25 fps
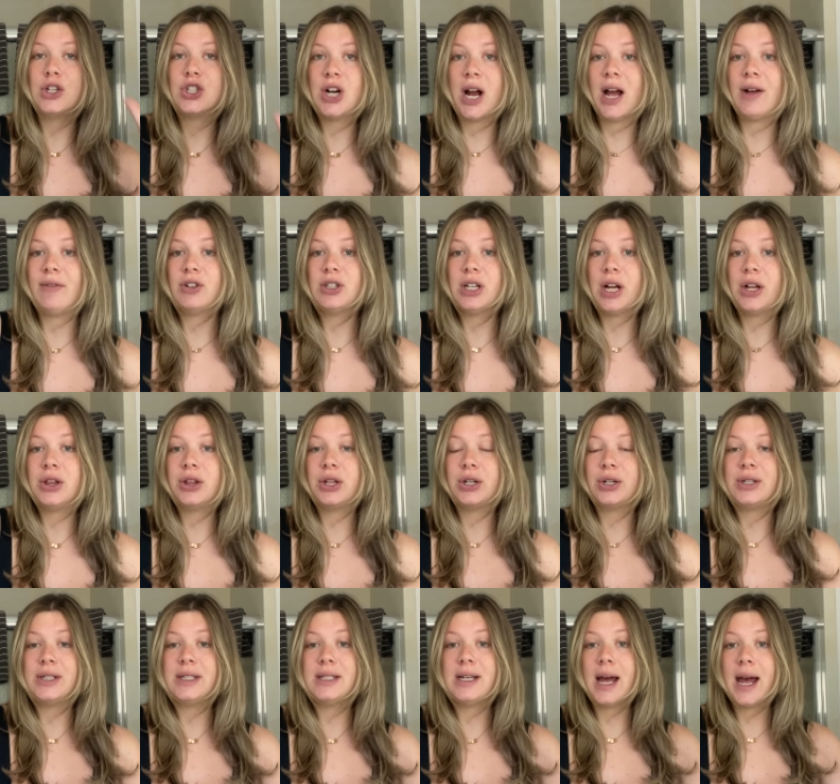traveled on
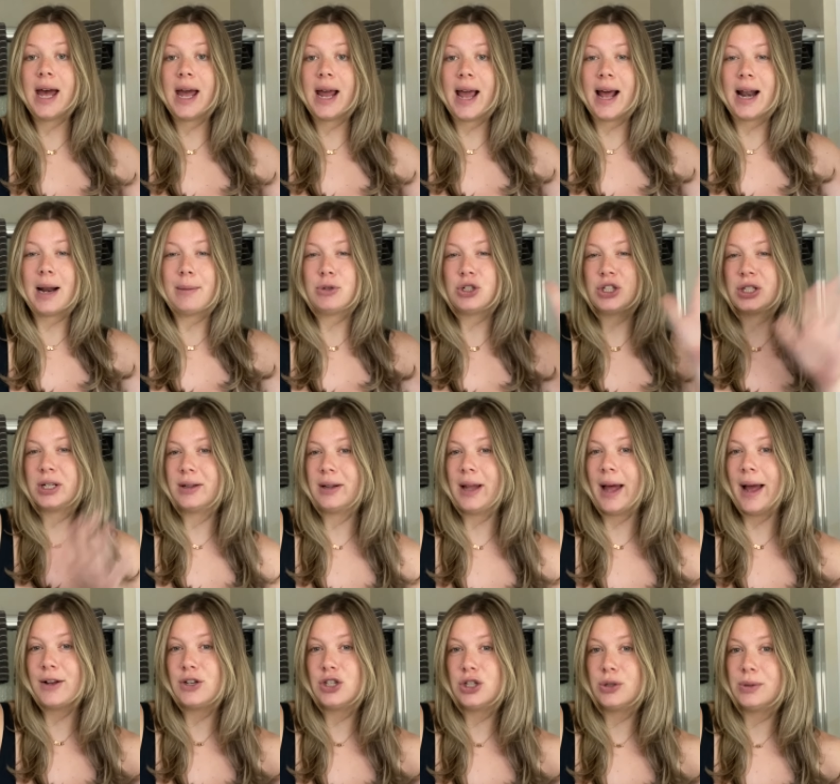Thursday and I'm just
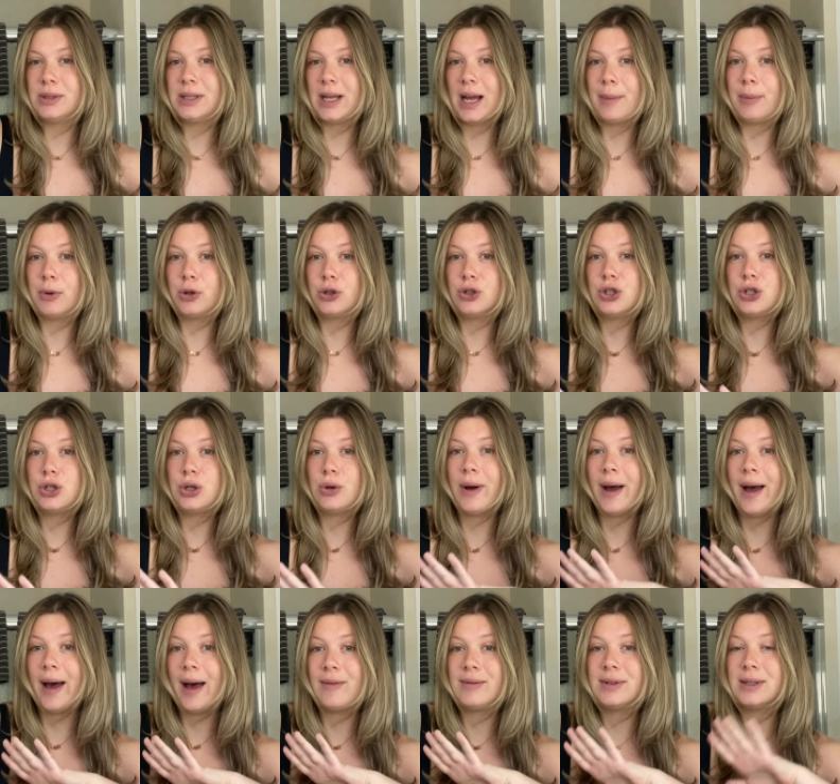glad she was able to
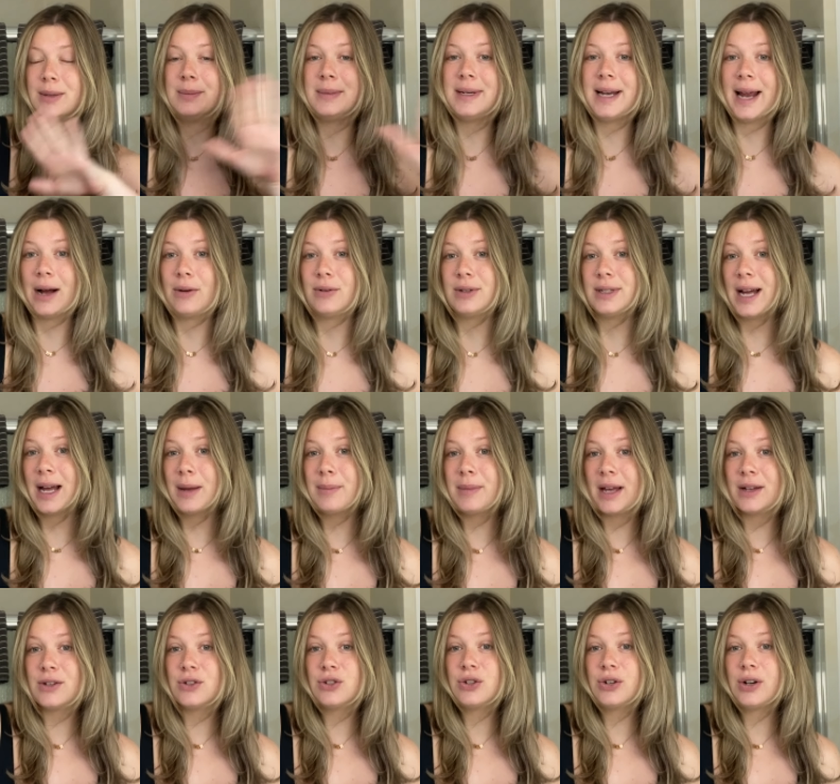have some downtime
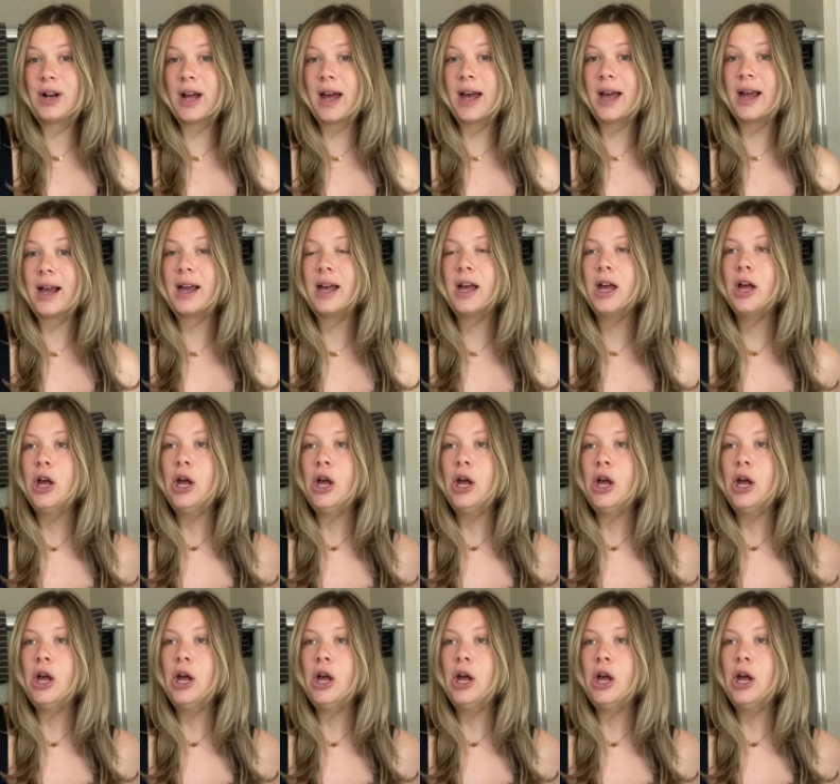yesterday.